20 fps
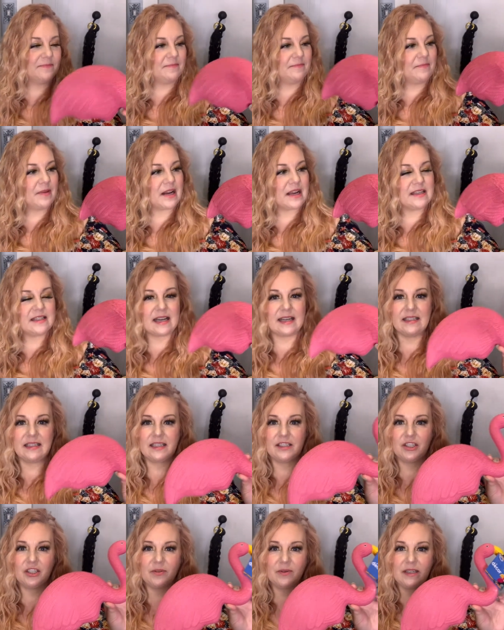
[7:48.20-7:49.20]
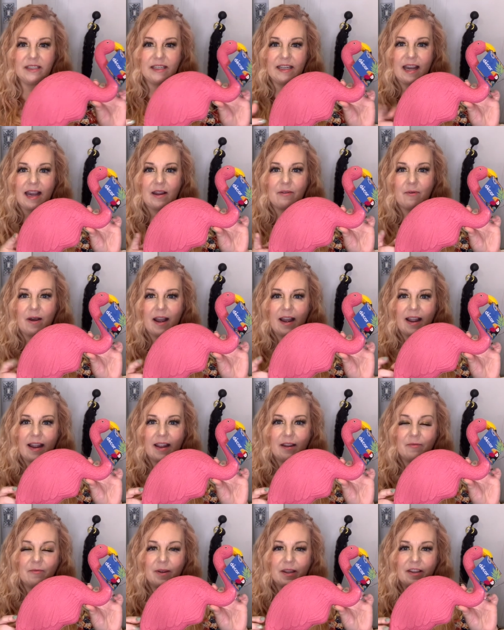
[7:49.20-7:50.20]
because I did do a
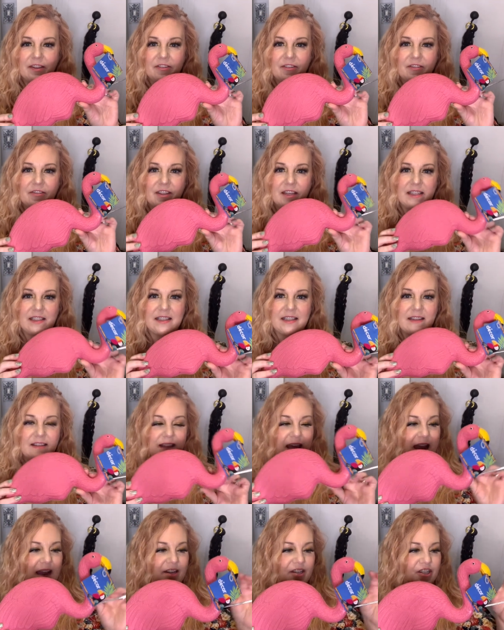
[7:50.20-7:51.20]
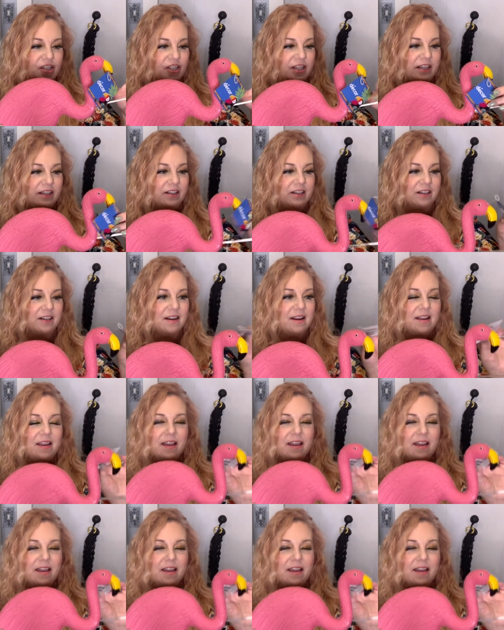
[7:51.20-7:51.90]
DIY with this last year,